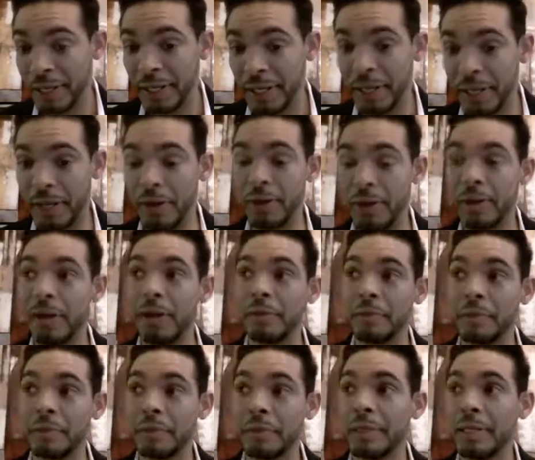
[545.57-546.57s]
You know,
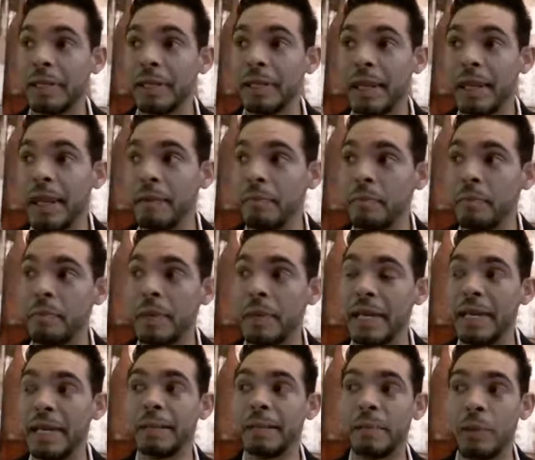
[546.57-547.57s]
um,
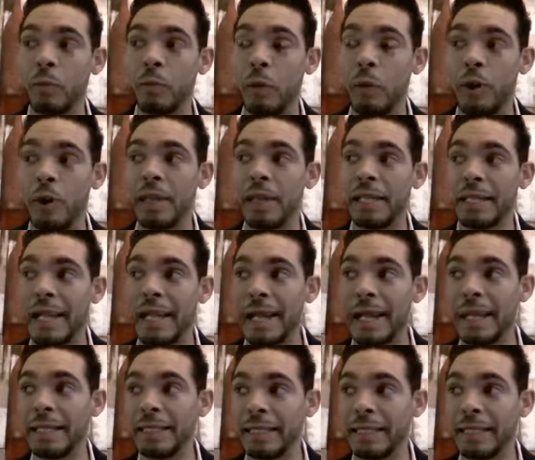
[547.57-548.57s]
being one of the
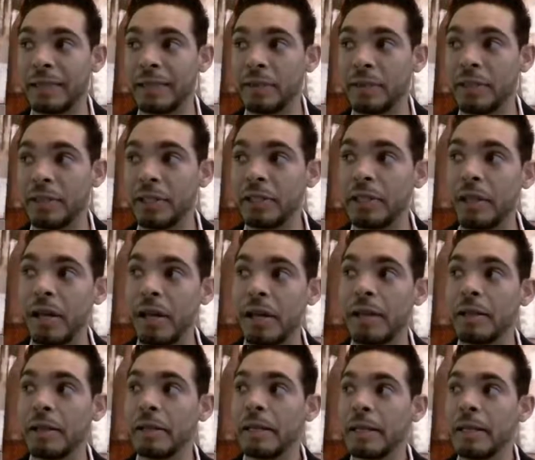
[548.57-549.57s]
tenants is just
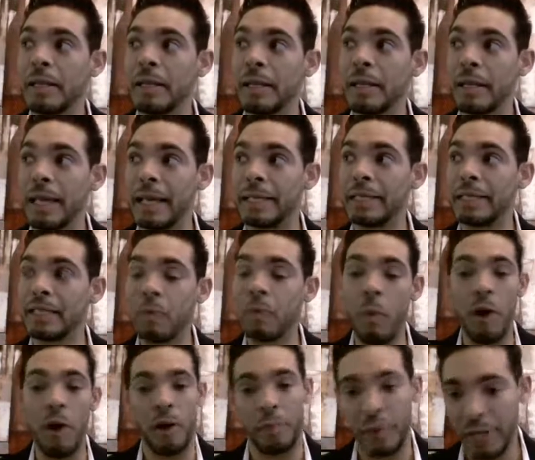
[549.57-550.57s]
uh, it's
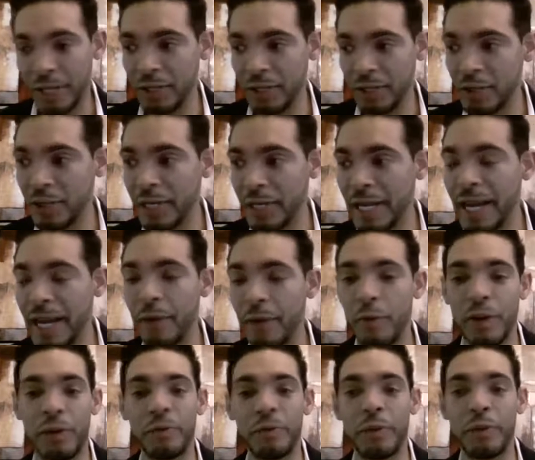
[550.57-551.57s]
smart because you can get
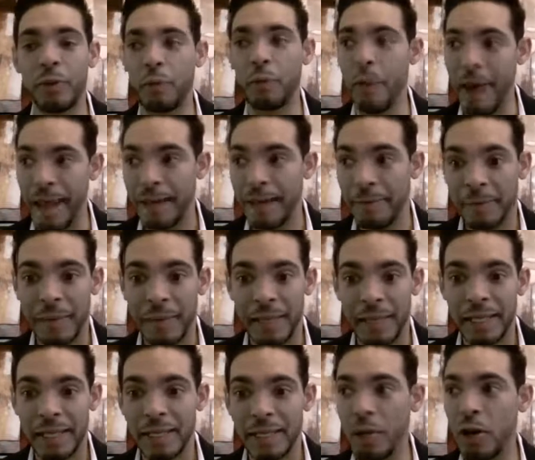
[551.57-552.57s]
rid of your rent.
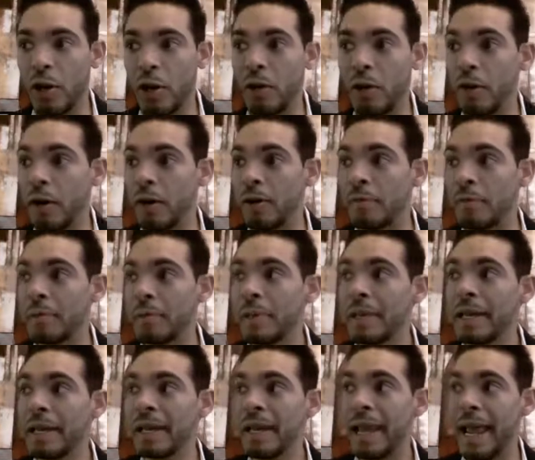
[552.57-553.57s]
You know,
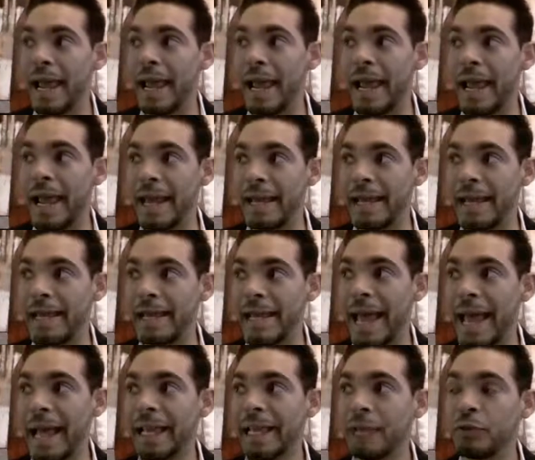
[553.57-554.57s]
um, and
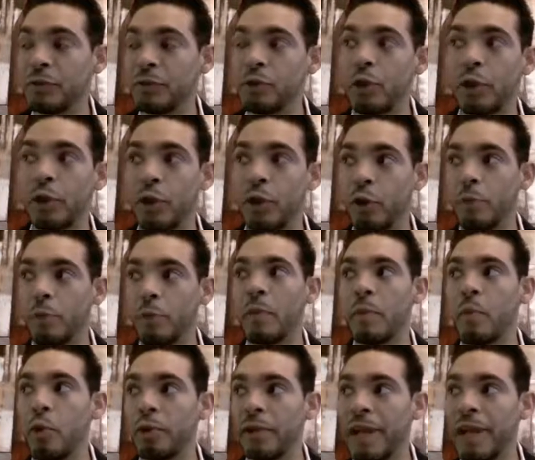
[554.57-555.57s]
that gives you a little bit
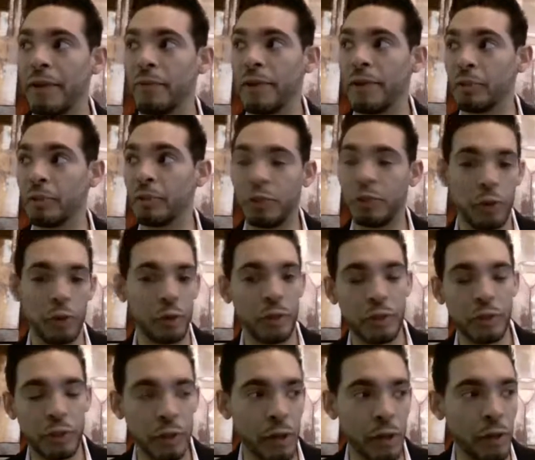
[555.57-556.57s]
more leverage with
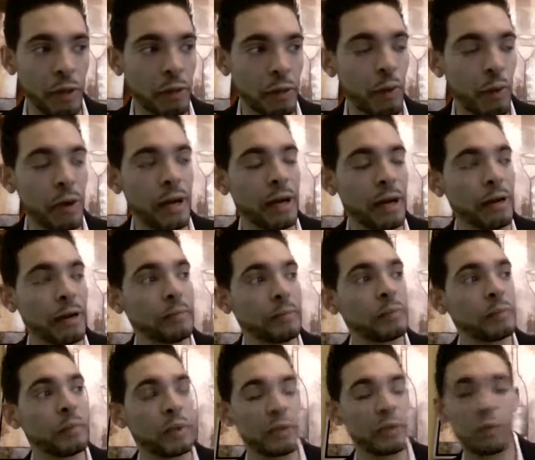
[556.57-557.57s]
you, uh, throw,
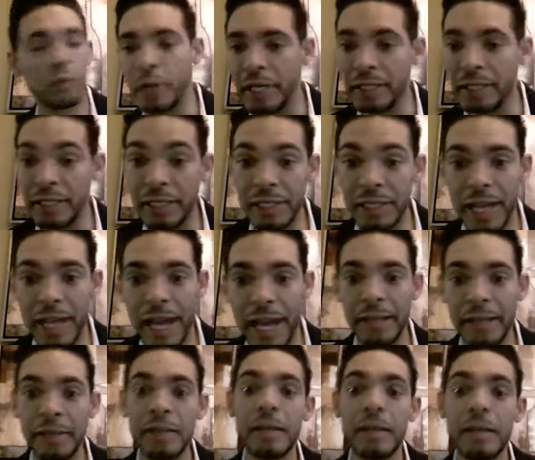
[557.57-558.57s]
um, pursuing
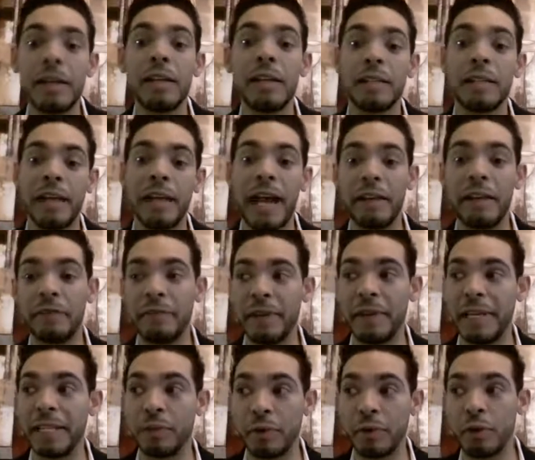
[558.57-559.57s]
design design
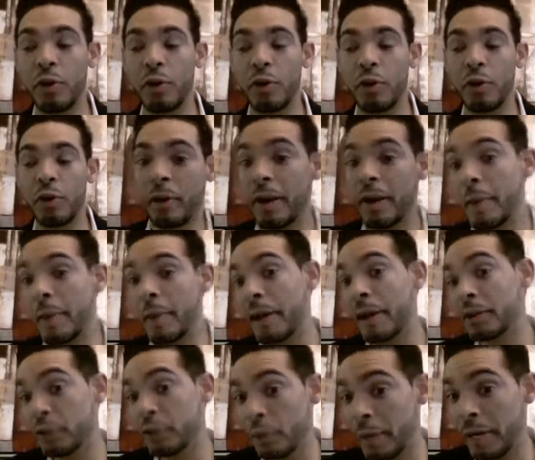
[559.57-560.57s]
fees when you don't have to worry about
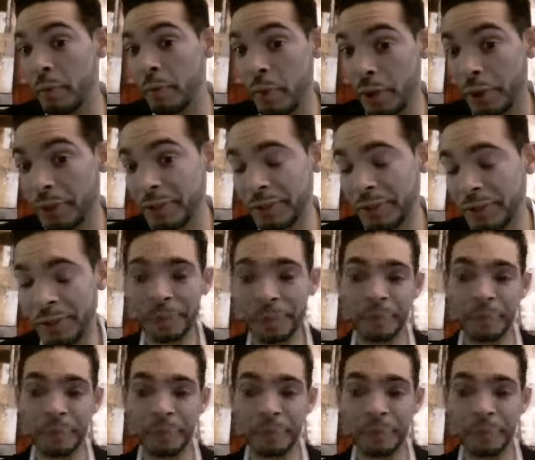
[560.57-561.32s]
so many bills.